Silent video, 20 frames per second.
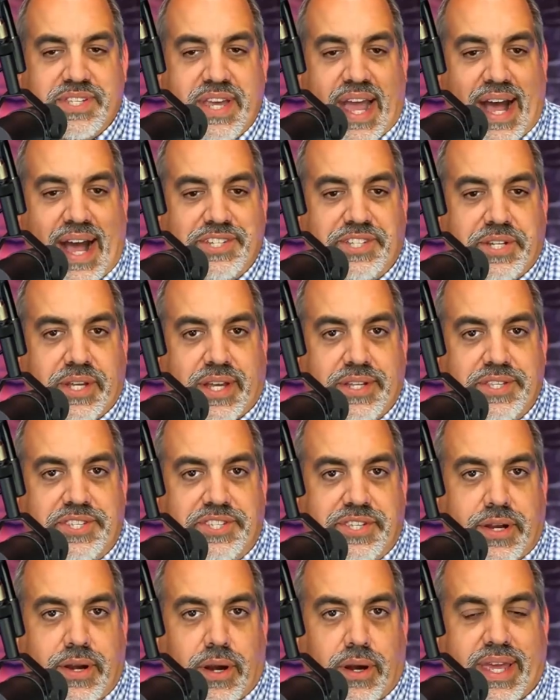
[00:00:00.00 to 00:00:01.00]
asked to
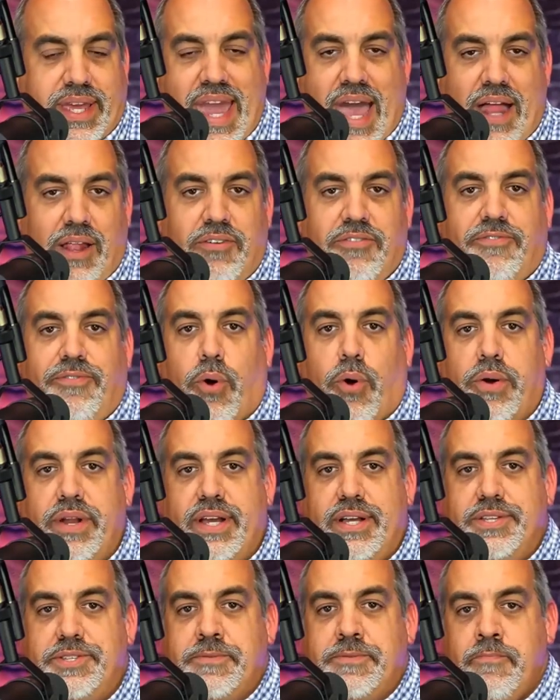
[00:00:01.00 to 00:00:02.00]
consider
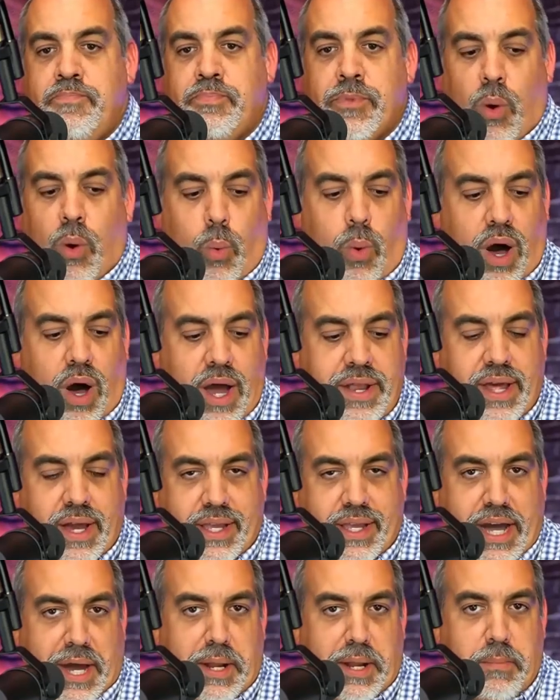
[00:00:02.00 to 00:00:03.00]
California's one
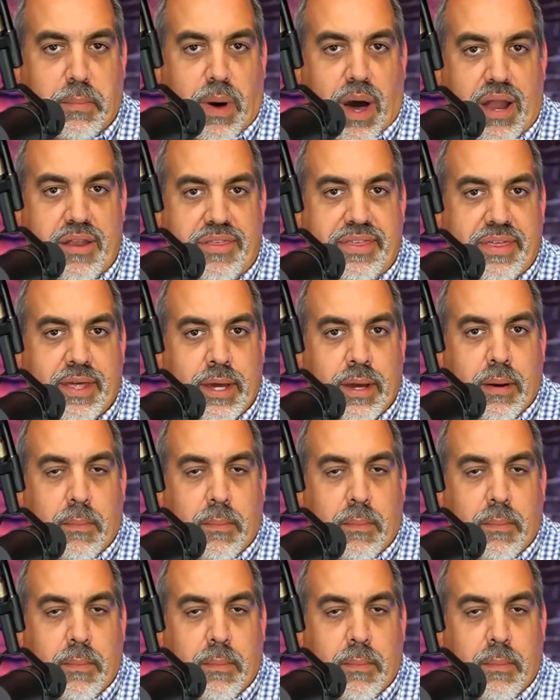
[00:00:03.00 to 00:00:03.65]
gun a month